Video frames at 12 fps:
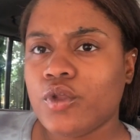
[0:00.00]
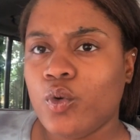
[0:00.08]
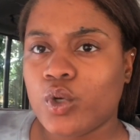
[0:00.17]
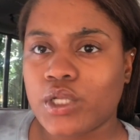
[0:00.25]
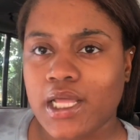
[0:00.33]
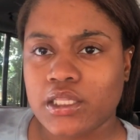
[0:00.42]

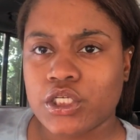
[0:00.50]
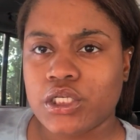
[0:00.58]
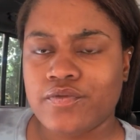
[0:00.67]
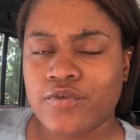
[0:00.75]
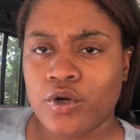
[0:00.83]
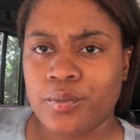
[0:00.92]
well, not
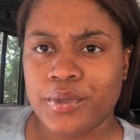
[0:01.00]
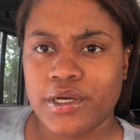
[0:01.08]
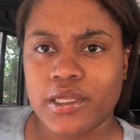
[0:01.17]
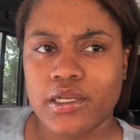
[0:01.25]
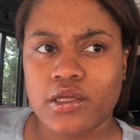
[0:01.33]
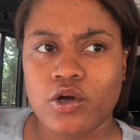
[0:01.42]
looking for,
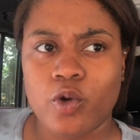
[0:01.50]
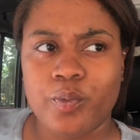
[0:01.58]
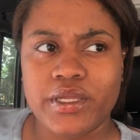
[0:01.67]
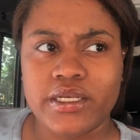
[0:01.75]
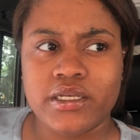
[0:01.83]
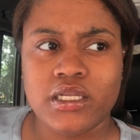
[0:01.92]
but
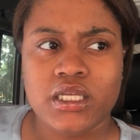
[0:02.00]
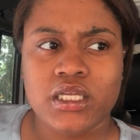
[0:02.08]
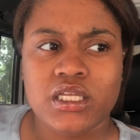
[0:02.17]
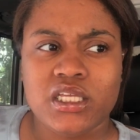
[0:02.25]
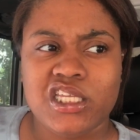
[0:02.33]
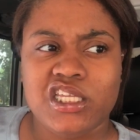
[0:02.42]
hoping
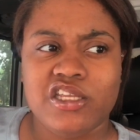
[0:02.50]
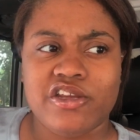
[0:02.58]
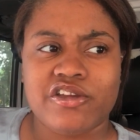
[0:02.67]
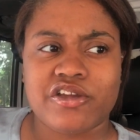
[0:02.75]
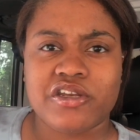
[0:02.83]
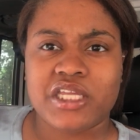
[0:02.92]

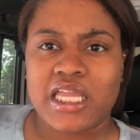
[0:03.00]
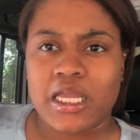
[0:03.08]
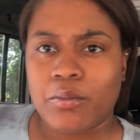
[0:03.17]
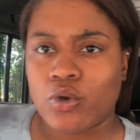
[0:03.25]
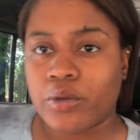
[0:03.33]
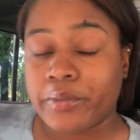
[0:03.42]
you're gonna get
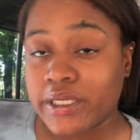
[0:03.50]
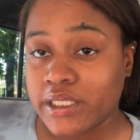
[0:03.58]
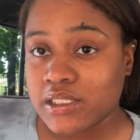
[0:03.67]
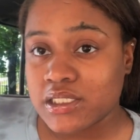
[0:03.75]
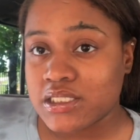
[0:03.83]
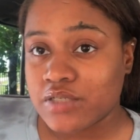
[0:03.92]
more money
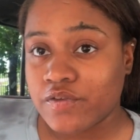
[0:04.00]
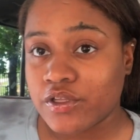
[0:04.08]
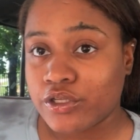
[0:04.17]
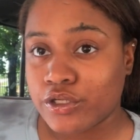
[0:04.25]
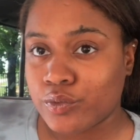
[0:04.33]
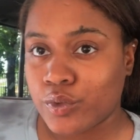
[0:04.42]
in the
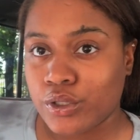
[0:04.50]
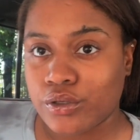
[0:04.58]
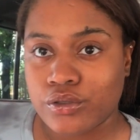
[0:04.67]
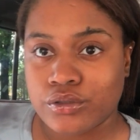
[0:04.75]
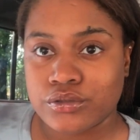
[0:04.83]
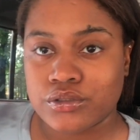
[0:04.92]
civilian
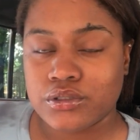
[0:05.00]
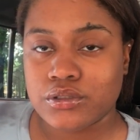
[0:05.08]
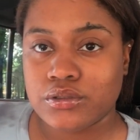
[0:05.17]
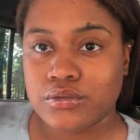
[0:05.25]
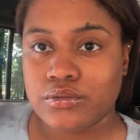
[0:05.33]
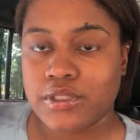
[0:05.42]
world
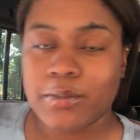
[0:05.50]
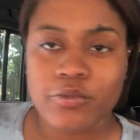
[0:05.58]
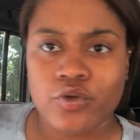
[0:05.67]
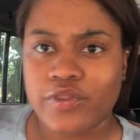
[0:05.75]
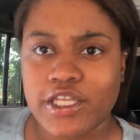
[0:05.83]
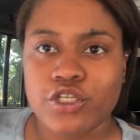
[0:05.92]

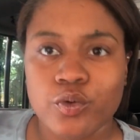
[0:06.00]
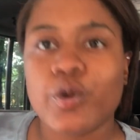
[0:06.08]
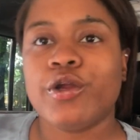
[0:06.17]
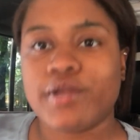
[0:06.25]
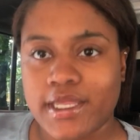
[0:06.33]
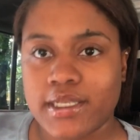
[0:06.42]
than you
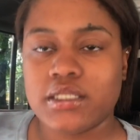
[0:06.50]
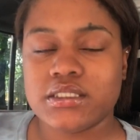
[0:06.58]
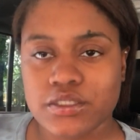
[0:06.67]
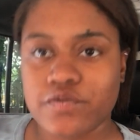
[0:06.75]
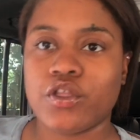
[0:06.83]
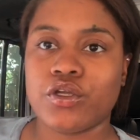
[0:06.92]
were getting in the
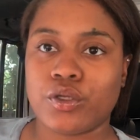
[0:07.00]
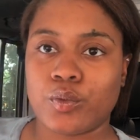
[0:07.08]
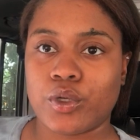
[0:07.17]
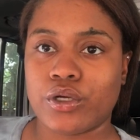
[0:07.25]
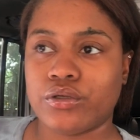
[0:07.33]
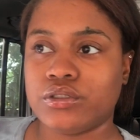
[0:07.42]
civilian
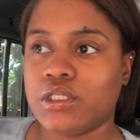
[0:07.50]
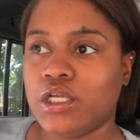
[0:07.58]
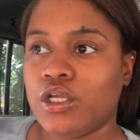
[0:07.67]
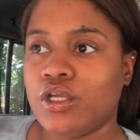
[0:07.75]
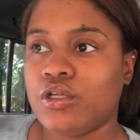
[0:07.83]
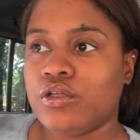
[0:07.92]
world.
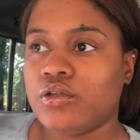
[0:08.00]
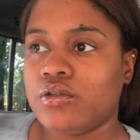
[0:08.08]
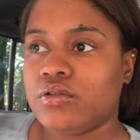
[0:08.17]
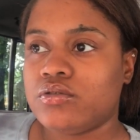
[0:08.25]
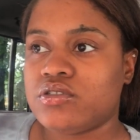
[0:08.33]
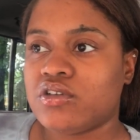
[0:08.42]

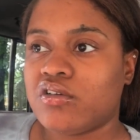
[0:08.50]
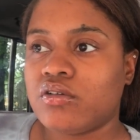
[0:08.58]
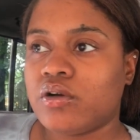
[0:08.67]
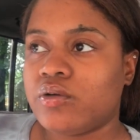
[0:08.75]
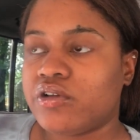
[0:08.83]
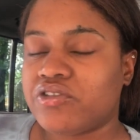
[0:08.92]
Don't
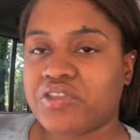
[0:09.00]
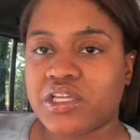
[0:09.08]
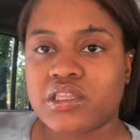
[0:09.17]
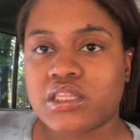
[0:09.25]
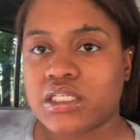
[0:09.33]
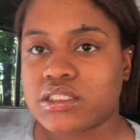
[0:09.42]
go in there
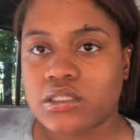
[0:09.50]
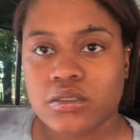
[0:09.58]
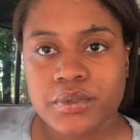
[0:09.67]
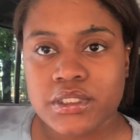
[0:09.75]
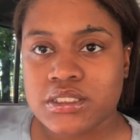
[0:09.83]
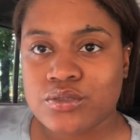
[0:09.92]
think things gonna
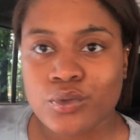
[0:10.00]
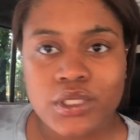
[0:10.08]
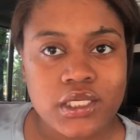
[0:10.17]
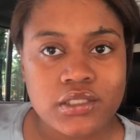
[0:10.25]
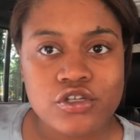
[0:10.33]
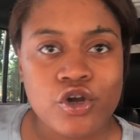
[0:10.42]
be
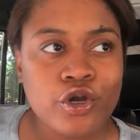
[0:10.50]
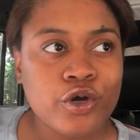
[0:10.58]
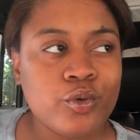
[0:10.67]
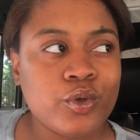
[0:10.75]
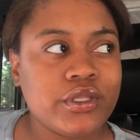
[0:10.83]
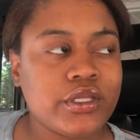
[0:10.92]
sweet. Don't
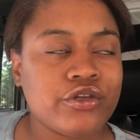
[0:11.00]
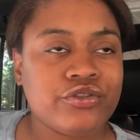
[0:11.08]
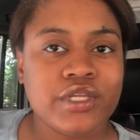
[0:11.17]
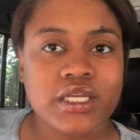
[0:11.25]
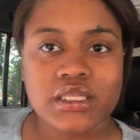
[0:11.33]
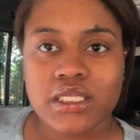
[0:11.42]
go in there
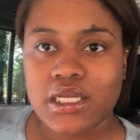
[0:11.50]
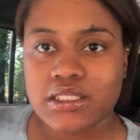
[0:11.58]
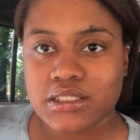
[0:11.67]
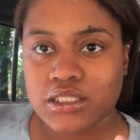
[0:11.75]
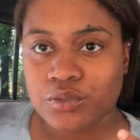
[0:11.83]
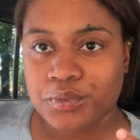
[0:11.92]
think
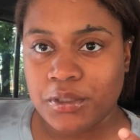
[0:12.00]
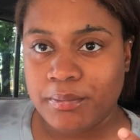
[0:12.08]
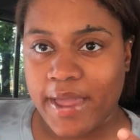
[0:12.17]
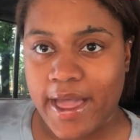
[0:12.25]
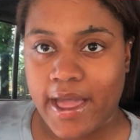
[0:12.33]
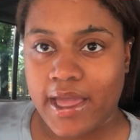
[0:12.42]
things gonna be
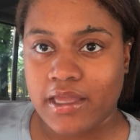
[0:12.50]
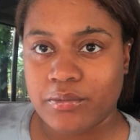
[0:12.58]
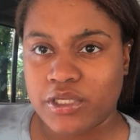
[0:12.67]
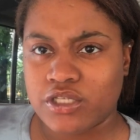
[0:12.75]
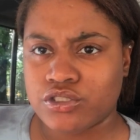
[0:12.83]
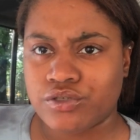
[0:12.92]
bad
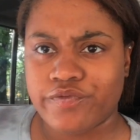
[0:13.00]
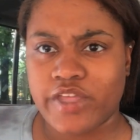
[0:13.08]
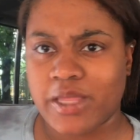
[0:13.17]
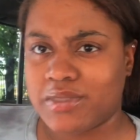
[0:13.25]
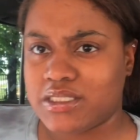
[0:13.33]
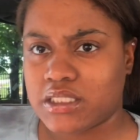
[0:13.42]
because your
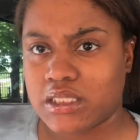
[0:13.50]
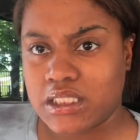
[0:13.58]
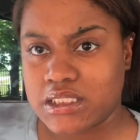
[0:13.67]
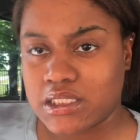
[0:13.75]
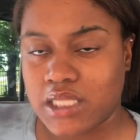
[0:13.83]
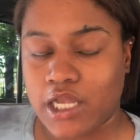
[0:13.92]
family said
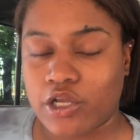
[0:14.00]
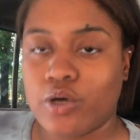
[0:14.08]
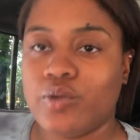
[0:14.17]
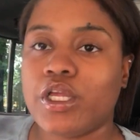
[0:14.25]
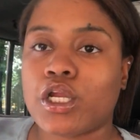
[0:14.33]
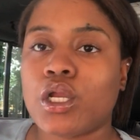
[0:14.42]
this and that. Go
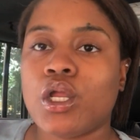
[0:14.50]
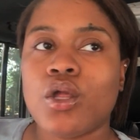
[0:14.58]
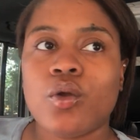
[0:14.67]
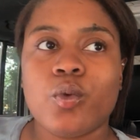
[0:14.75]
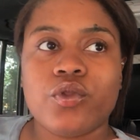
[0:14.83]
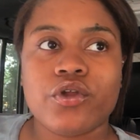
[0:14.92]
in there
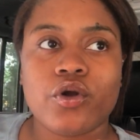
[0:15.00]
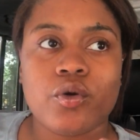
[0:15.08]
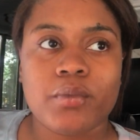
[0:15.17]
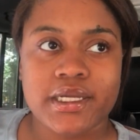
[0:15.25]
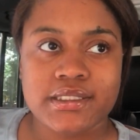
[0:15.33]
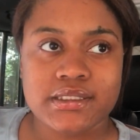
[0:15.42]
with your own
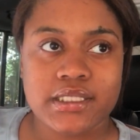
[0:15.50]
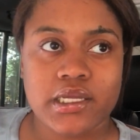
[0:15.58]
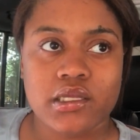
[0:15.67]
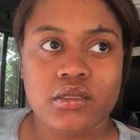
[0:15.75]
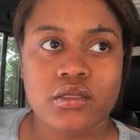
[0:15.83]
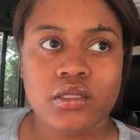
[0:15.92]
mindset.